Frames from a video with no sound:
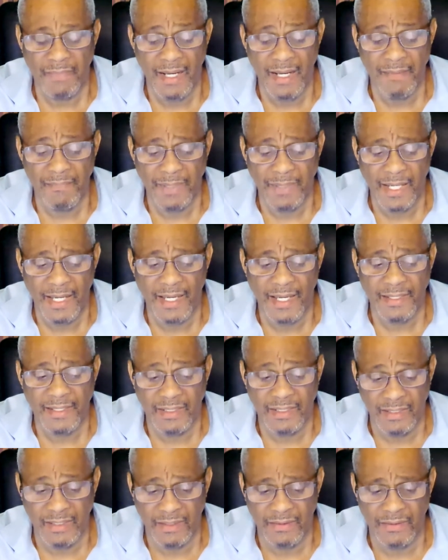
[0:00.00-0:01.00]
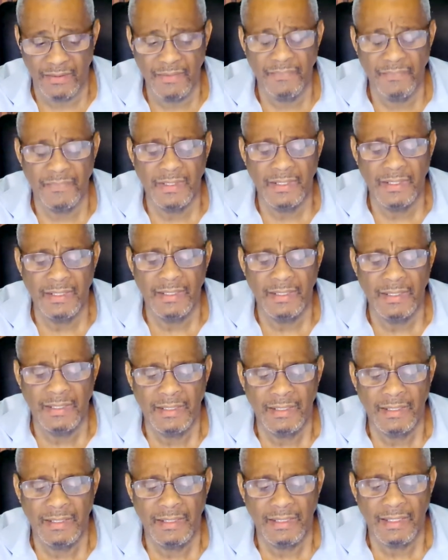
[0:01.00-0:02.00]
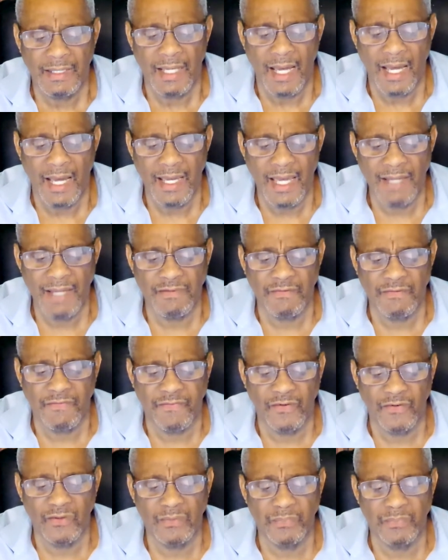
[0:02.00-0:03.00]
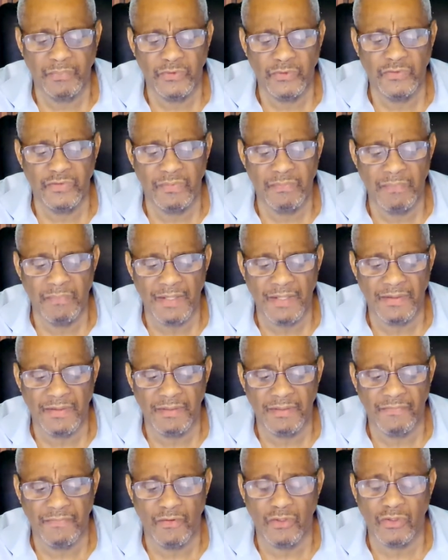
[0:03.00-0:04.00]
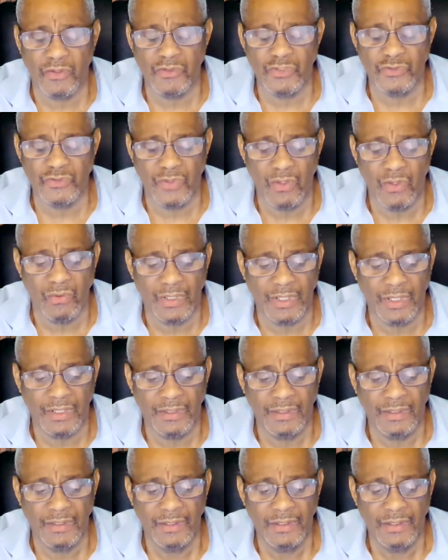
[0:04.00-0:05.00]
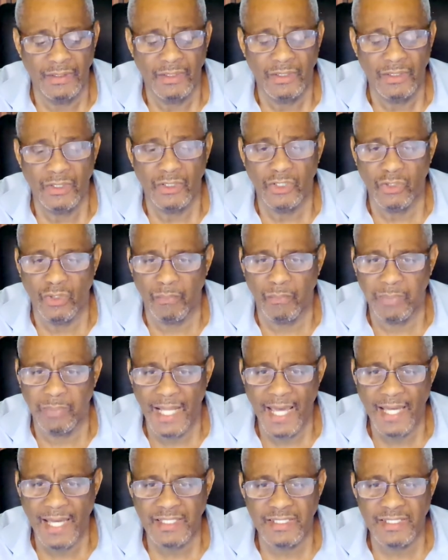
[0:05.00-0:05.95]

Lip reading: bag here, I have a foolproof method for controlling your black